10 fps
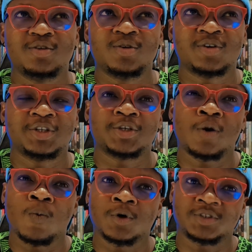new
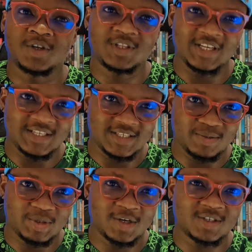location was not
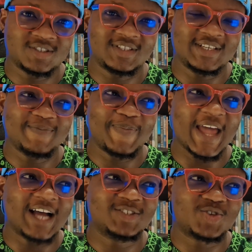easy because the
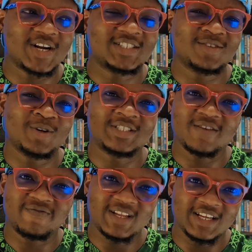address, you know, it's
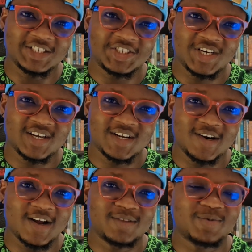a village,
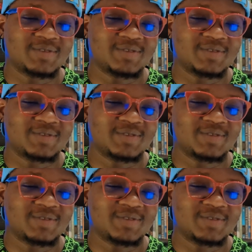right?